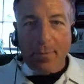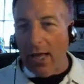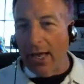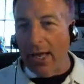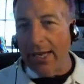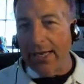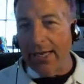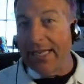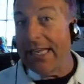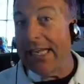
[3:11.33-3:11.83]

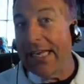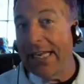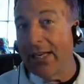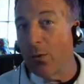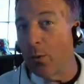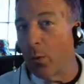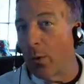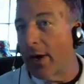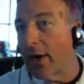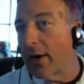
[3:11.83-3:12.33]

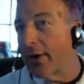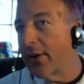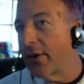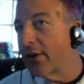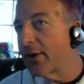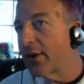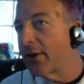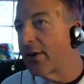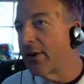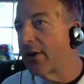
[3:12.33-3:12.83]
need where
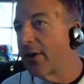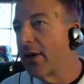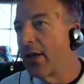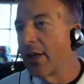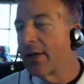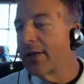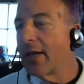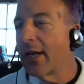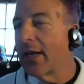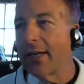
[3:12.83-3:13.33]
you're
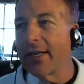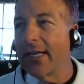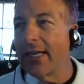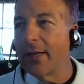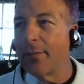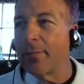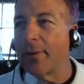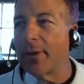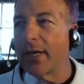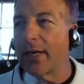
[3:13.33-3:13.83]
not a
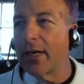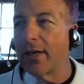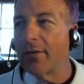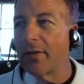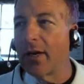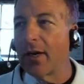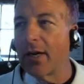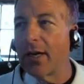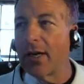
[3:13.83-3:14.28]
need, but a